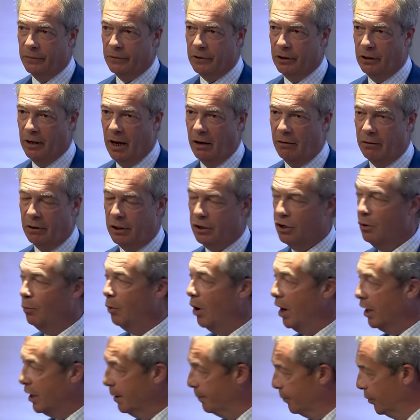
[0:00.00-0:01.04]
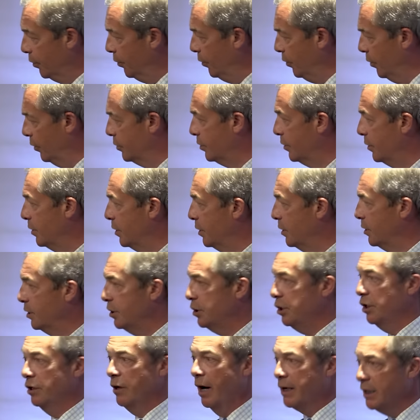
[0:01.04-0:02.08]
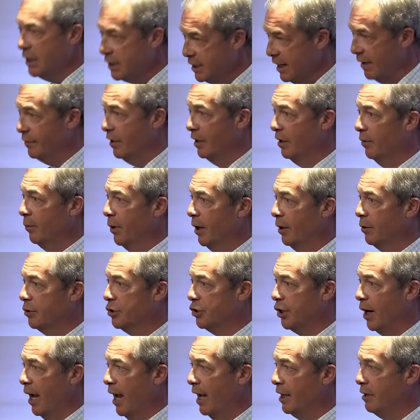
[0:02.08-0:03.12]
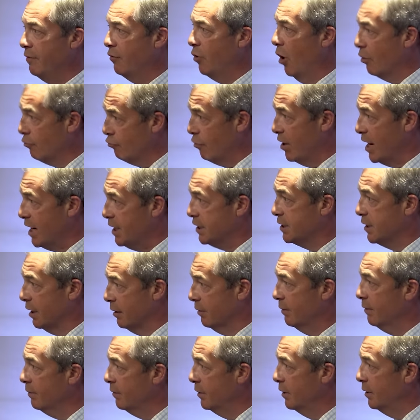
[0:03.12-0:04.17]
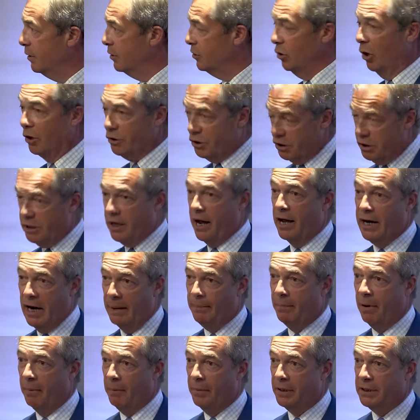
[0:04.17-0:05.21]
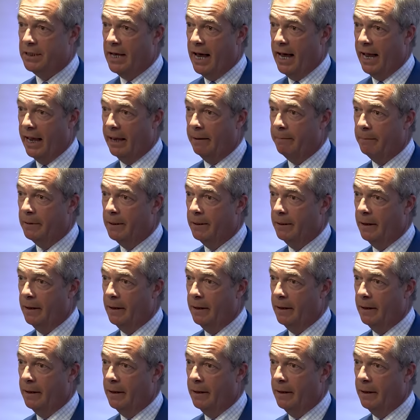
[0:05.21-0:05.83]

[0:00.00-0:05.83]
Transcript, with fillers: You know, you work abroad, you're 97 in a wheelchair, you've got a reason not to turn up on the day.